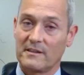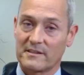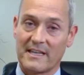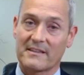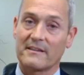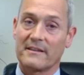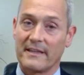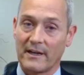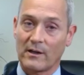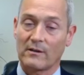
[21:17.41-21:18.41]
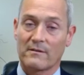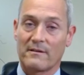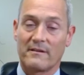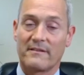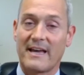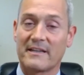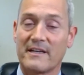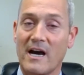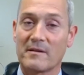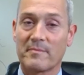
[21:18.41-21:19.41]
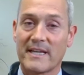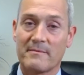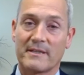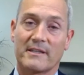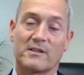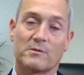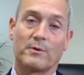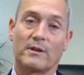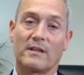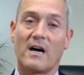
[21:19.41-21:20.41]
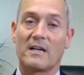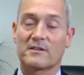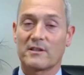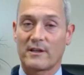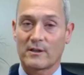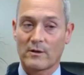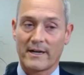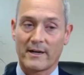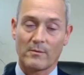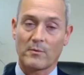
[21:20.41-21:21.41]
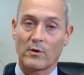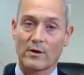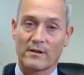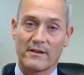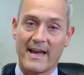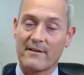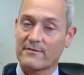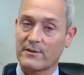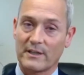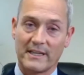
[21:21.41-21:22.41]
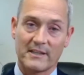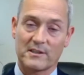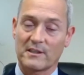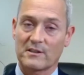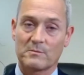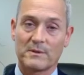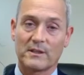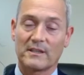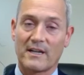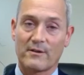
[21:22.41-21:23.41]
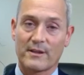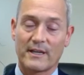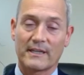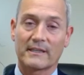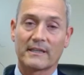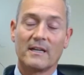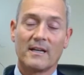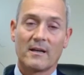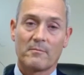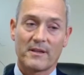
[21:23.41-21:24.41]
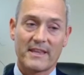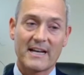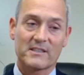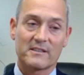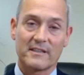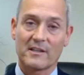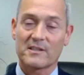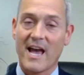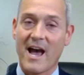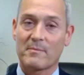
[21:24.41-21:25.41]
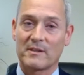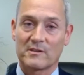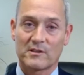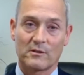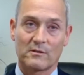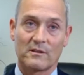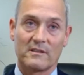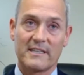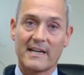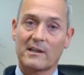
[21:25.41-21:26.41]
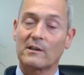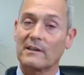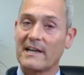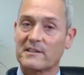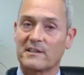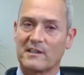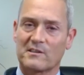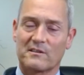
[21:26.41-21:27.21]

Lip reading: that that non-payment is put onto their credit report, and they have 30 days to dispute it and everything. But that does happen. So debt collection